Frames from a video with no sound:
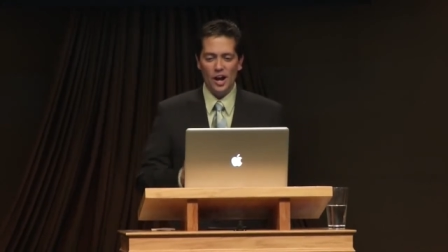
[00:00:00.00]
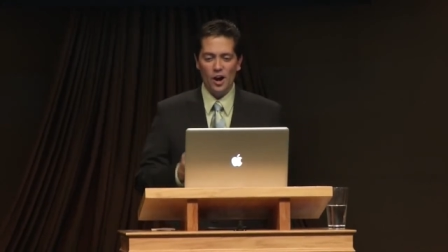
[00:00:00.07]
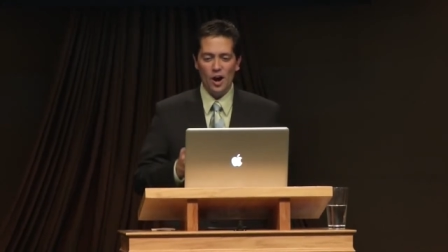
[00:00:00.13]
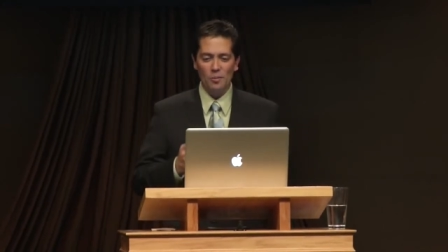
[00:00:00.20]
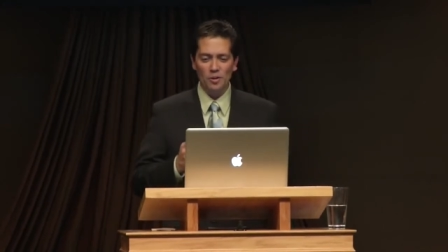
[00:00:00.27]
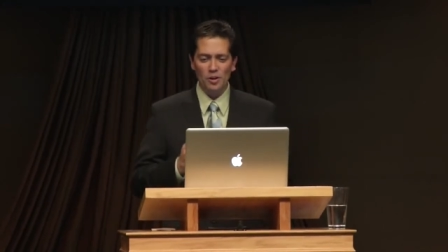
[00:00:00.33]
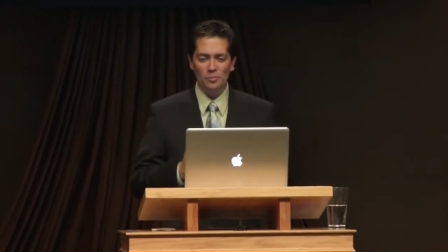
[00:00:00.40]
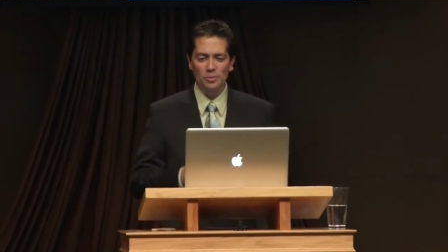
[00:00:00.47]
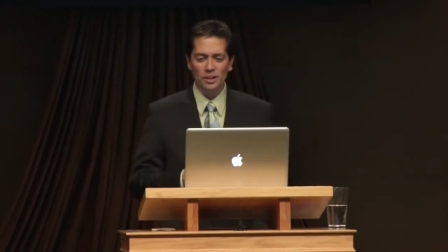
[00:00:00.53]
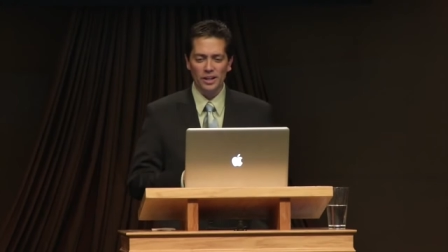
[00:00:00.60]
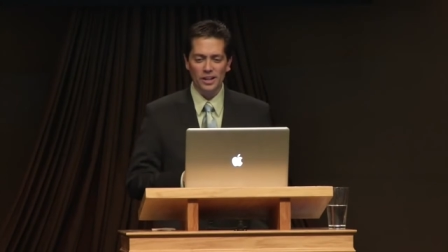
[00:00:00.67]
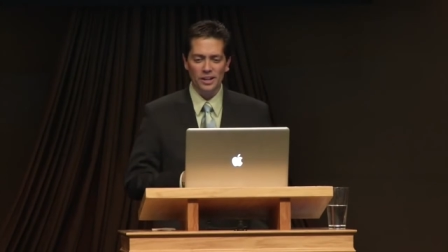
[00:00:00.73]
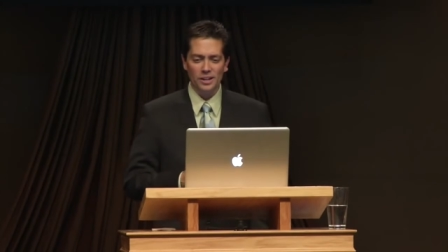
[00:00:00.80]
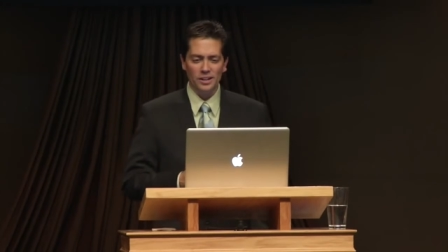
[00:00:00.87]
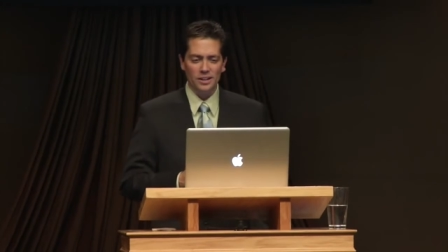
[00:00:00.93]
Now, I'm going to
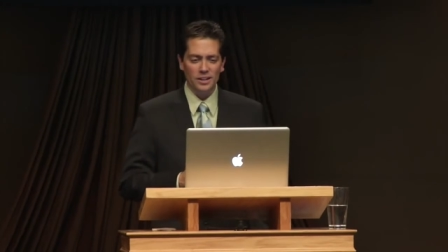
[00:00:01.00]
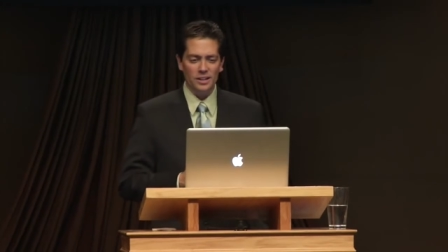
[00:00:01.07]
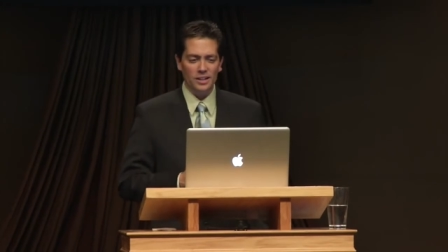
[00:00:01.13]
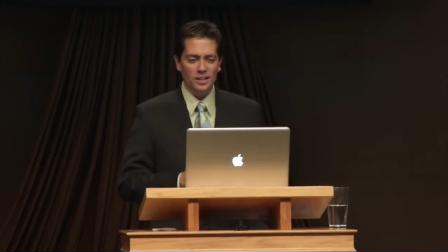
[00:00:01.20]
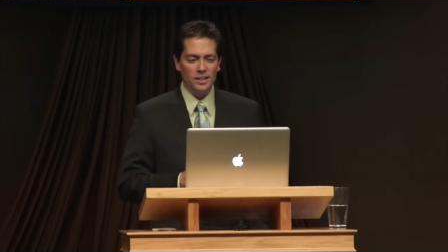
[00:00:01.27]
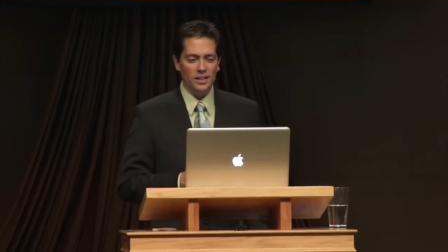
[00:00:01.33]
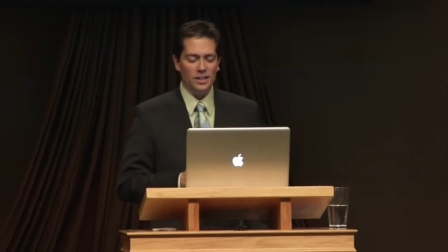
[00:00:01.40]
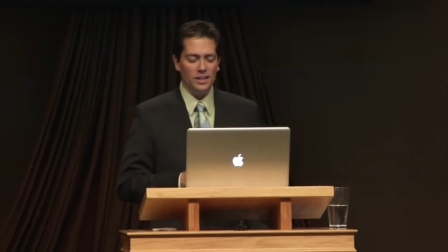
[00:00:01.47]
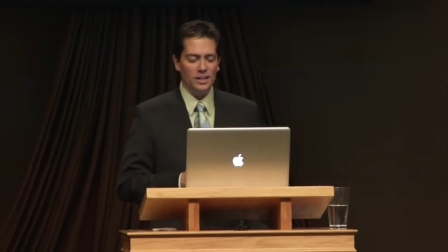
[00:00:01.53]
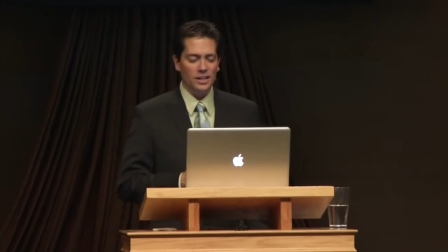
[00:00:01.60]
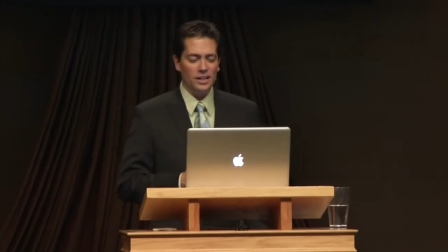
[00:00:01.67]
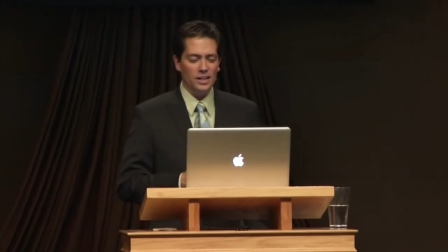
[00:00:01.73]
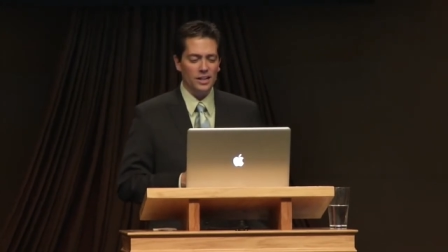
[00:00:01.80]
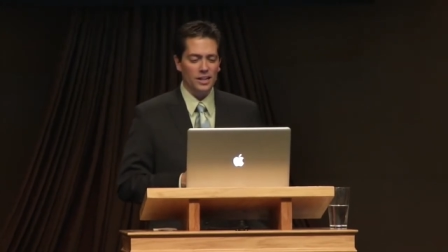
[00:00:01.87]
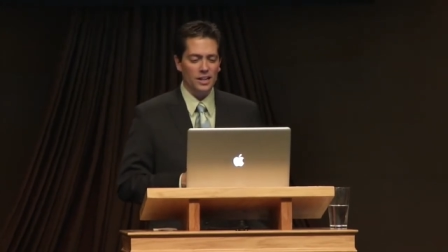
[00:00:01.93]
play
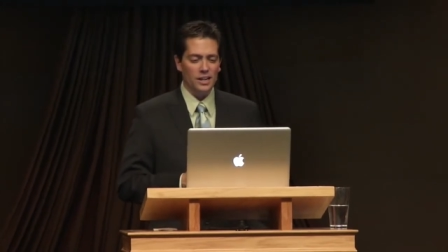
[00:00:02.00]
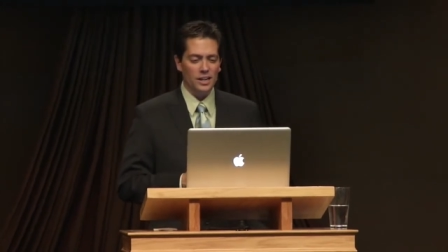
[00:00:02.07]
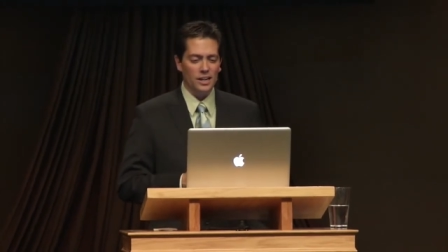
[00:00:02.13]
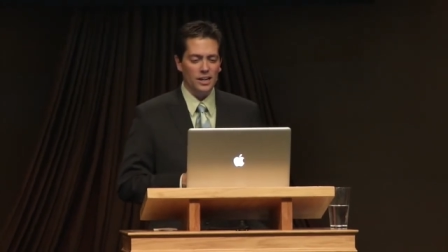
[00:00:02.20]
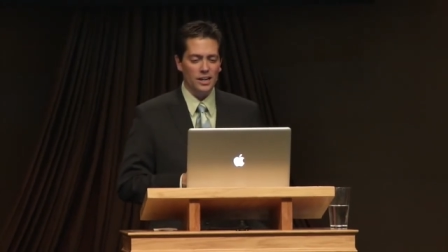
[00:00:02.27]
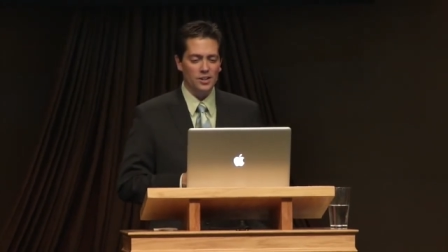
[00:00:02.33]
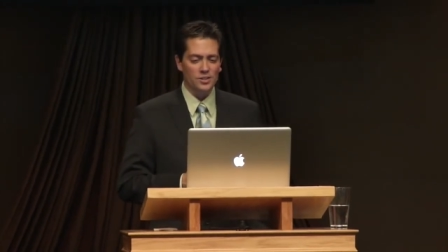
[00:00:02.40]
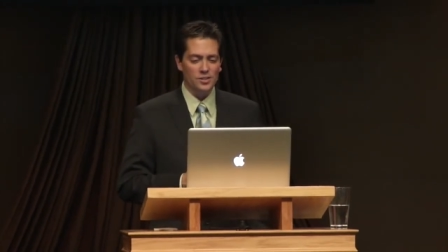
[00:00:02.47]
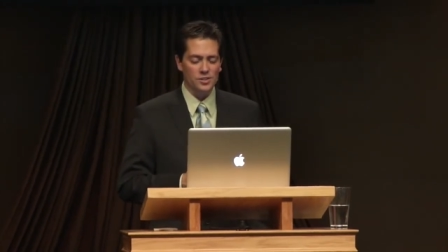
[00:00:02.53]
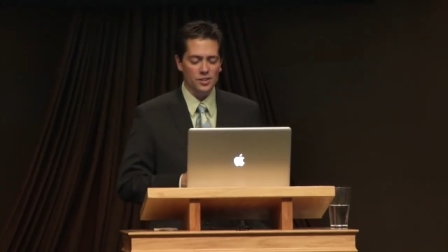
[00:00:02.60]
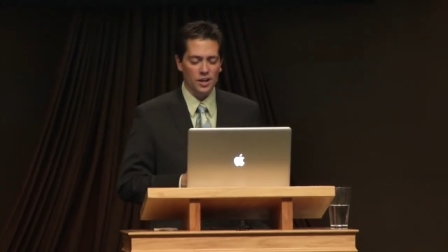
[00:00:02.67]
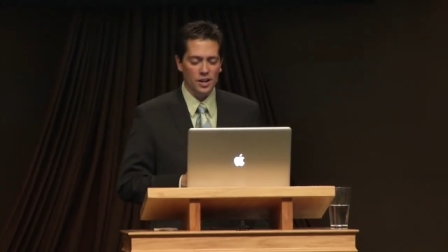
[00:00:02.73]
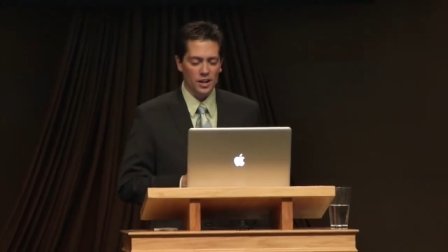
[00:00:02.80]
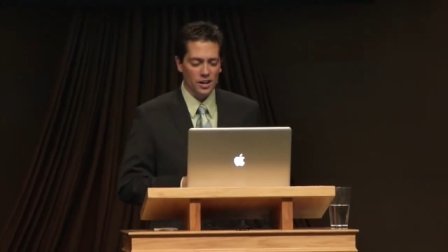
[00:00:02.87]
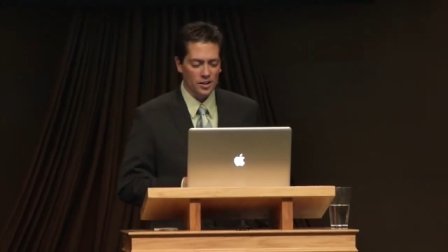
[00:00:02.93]
a,
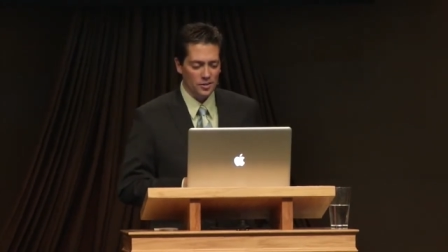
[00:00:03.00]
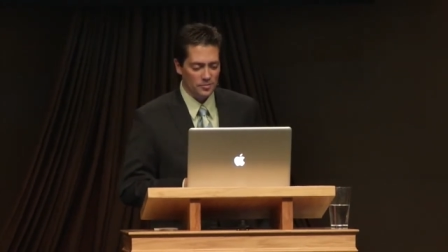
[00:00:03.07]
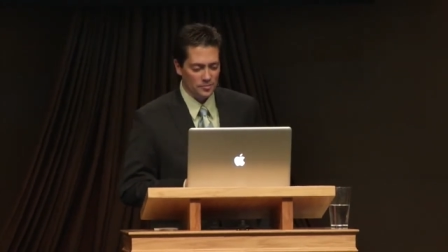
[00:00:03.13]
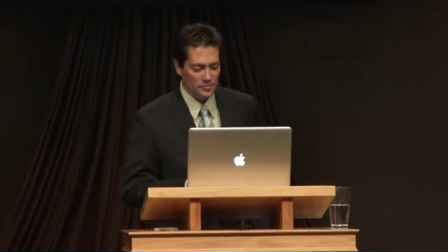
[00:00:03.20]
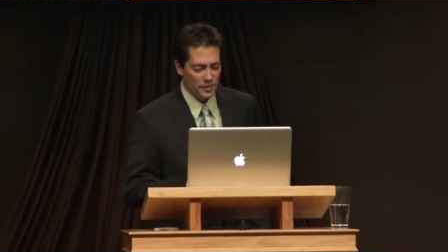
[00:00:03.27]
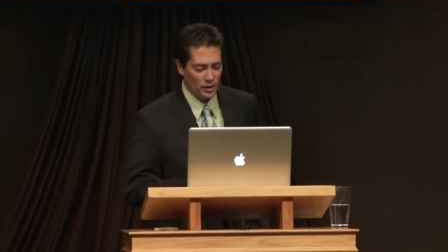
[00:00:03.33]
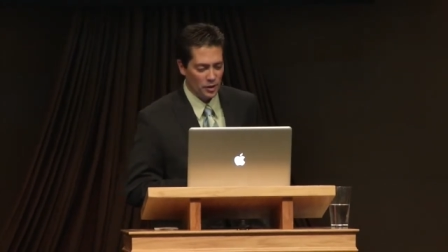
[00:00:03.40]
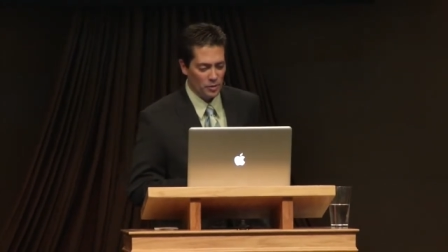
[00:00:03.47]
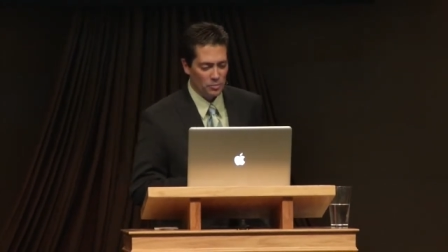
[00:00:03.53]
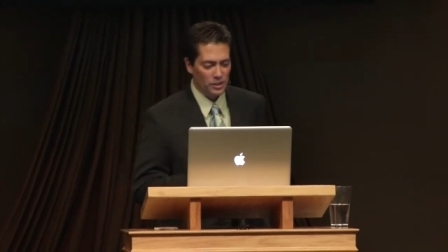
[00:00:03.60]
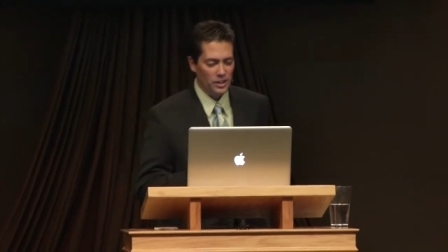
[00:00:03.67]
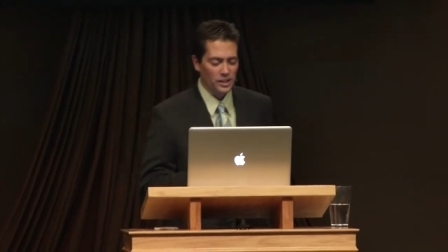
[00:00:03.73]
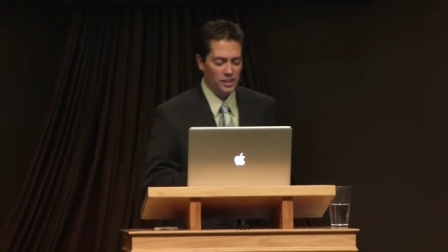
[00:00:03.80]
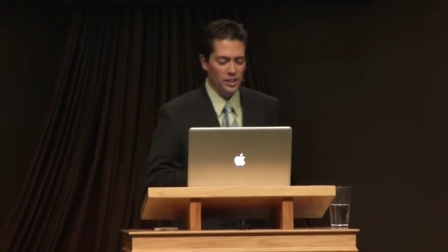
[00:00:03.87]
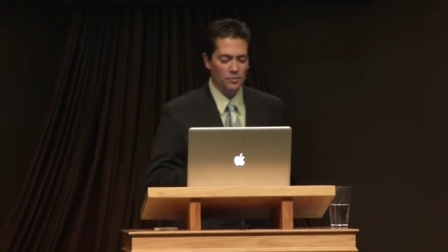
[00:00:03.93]
uh, I'm
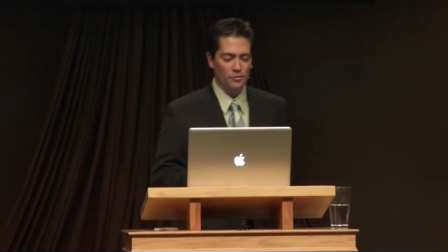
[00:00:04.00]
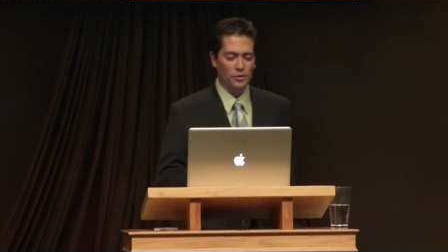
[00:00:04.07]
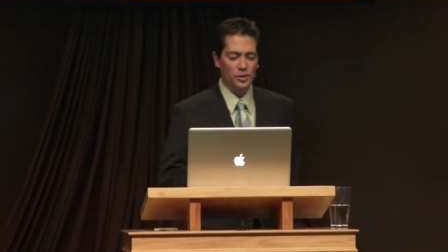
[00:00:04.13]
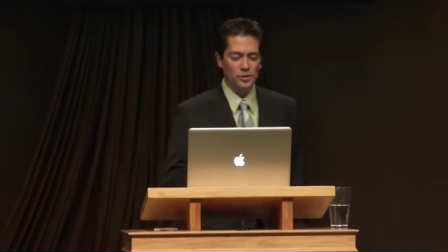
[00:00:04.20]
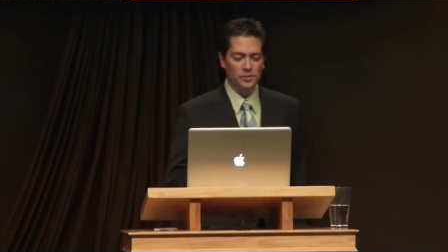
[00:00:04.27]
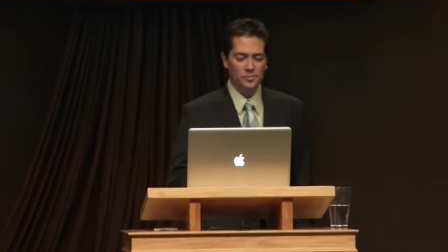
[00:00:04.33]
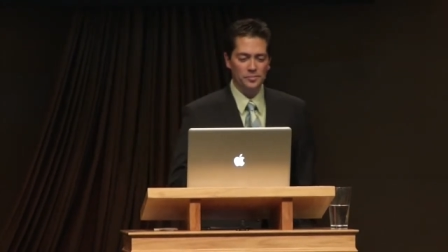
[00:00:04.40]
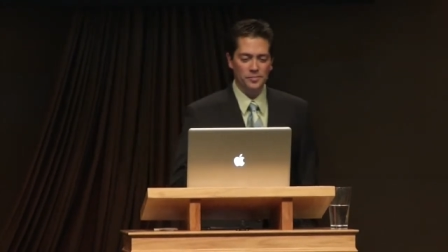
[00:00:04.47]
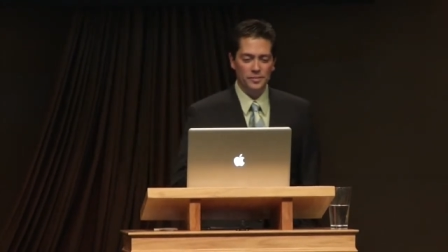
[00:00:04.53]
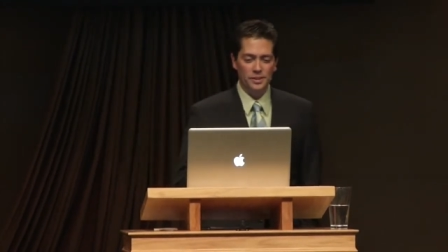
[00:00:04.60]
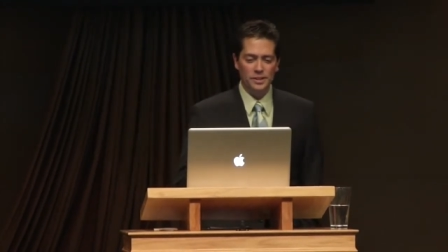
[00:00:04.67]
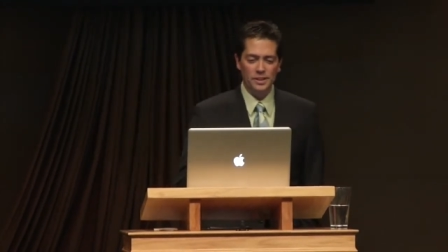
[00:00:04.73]
going to play a clip for you.